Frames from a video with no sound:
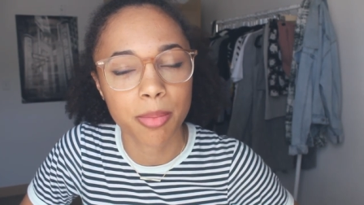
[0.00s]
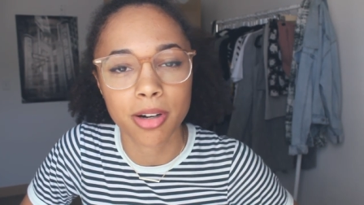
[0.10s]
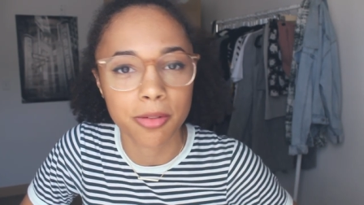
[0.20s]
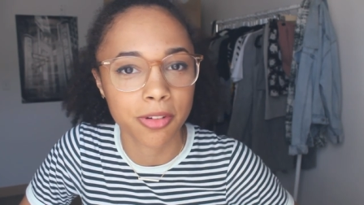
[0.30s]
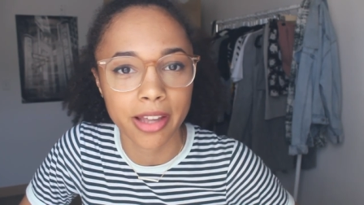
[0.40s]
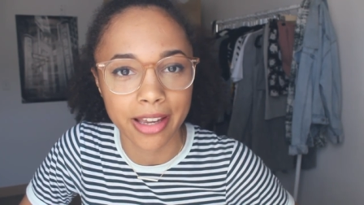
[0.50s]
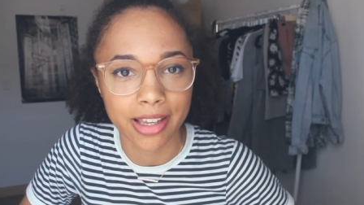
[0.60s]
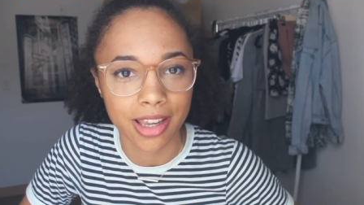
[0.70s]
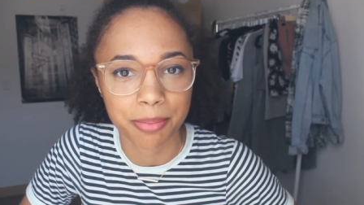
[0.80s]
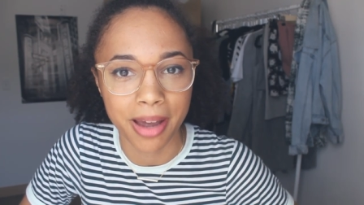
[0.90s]
but hopefully I
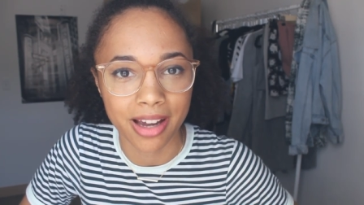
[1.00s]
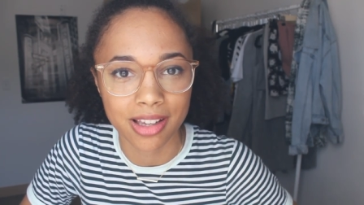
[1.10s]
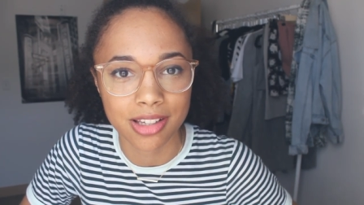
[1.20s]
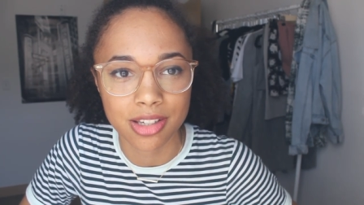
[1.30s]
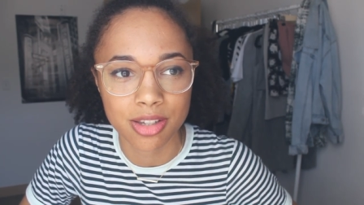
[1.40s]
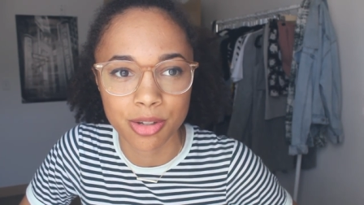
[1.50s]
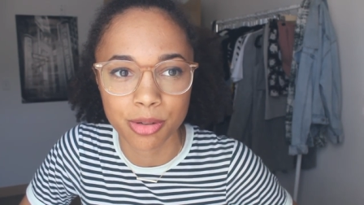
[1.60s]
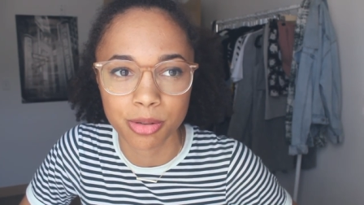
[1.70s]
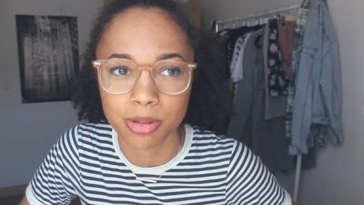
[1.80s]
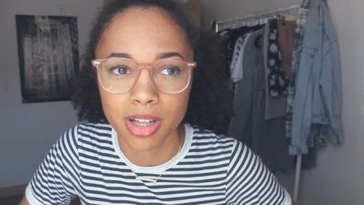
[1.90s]
can get back
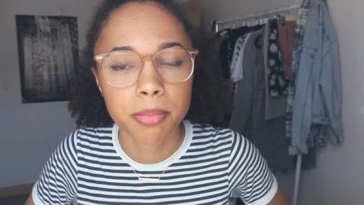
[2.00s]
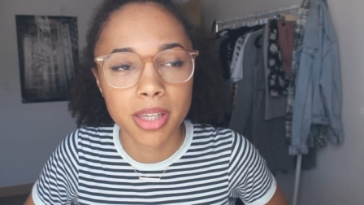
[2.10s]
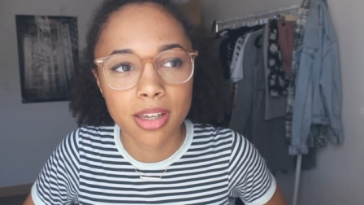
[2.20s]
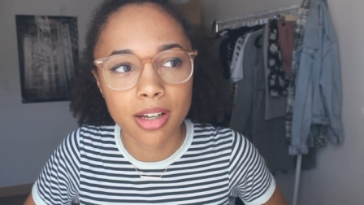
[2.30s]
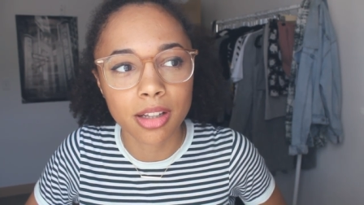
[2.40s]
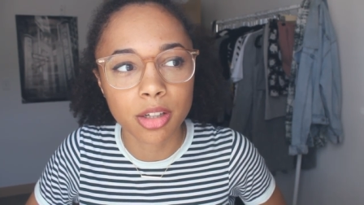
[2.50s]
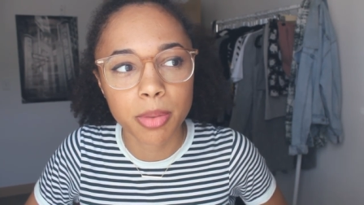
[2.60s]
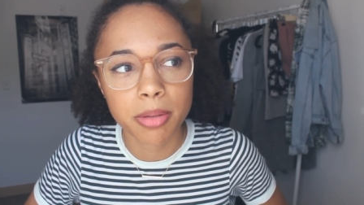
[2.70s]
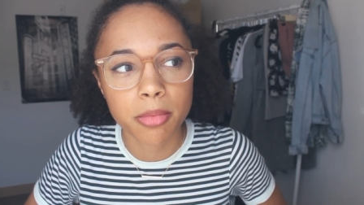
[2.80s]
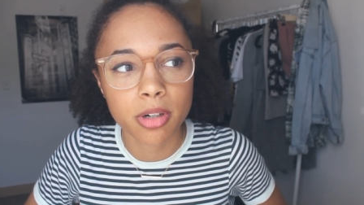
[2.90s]
into being a little
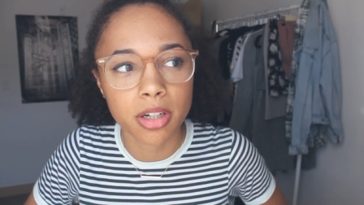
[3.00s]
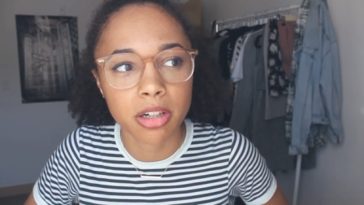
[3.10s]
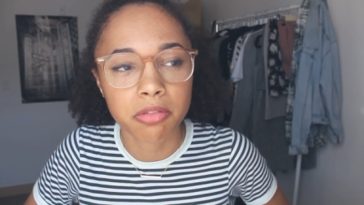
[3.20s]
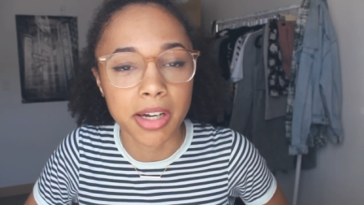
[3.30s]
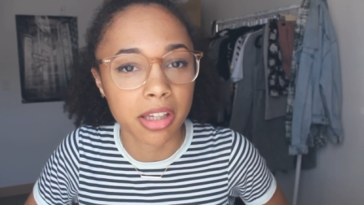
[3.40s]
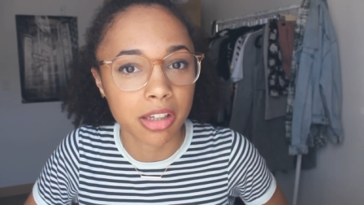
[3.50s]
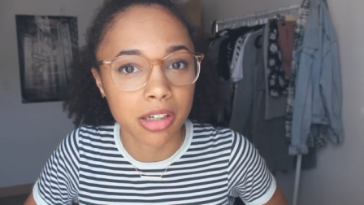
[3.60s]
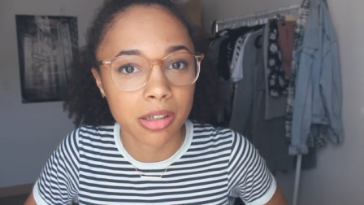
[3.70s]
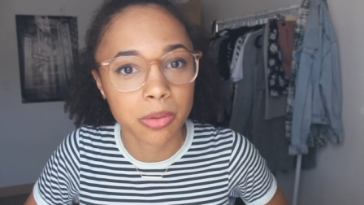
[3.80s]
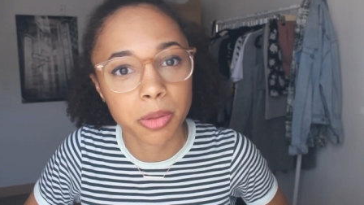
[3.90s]
bit more
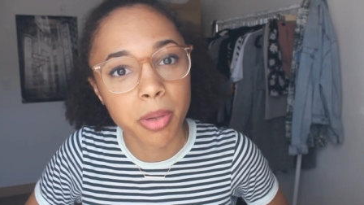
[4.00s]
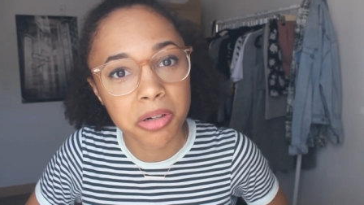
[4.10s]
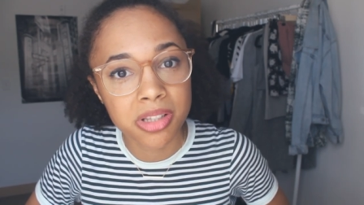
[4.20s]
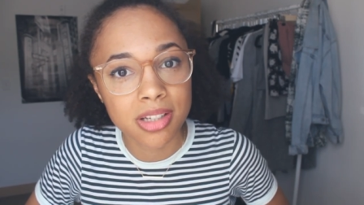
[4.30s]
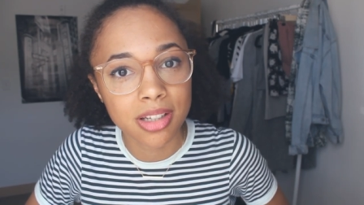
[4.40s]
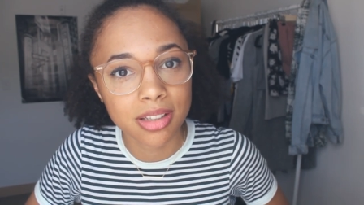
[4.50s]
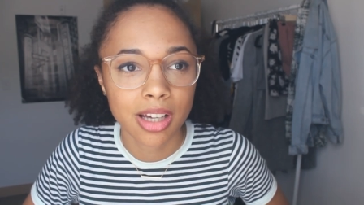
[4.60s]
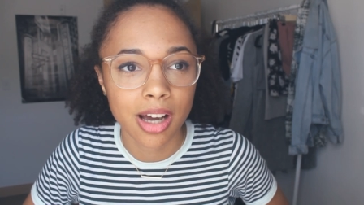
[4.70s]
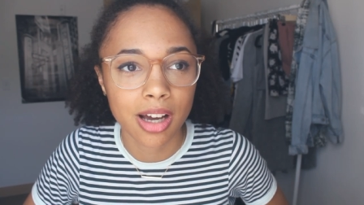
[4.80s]
regular with posting.